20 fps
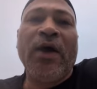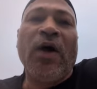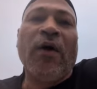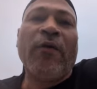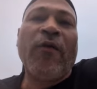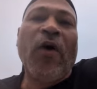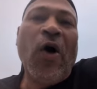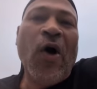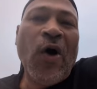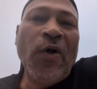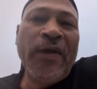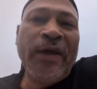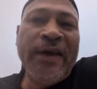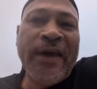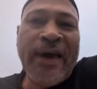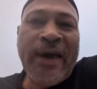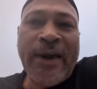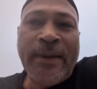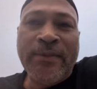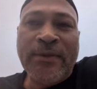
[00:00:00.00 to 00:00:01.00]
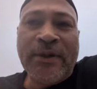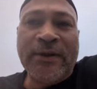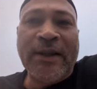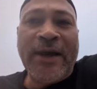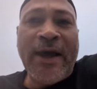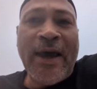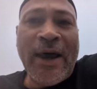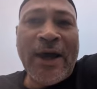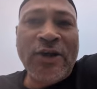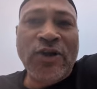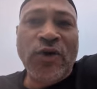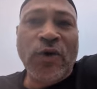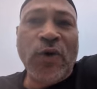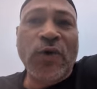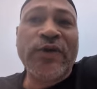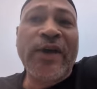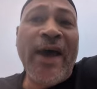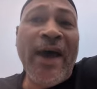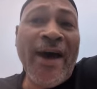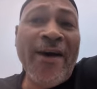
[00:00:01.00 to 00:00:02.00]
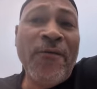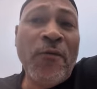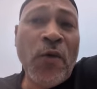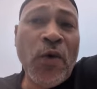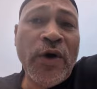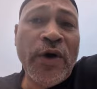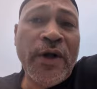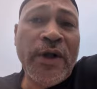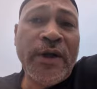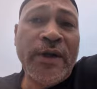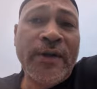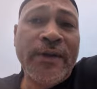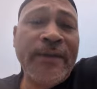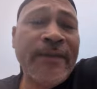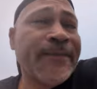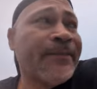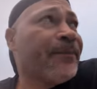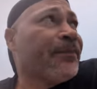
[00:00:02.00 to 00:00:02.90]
Of all the games that the Astros have won,